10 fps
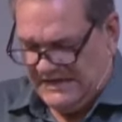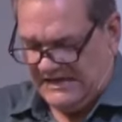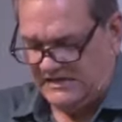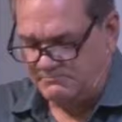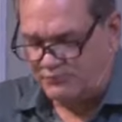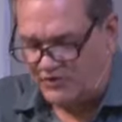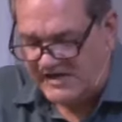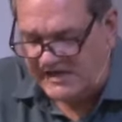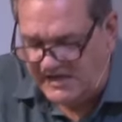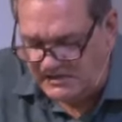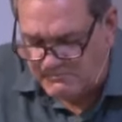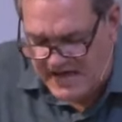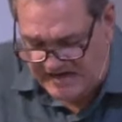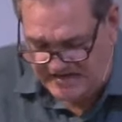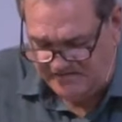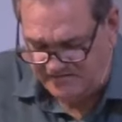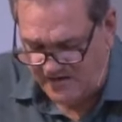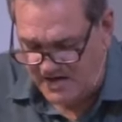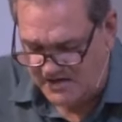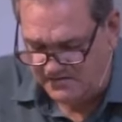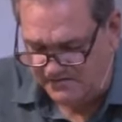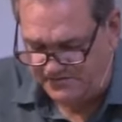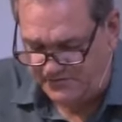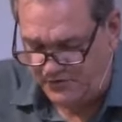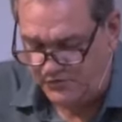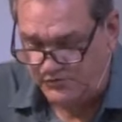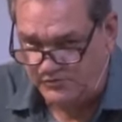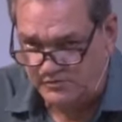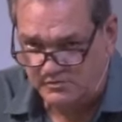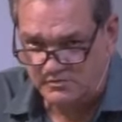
In bringing many sons to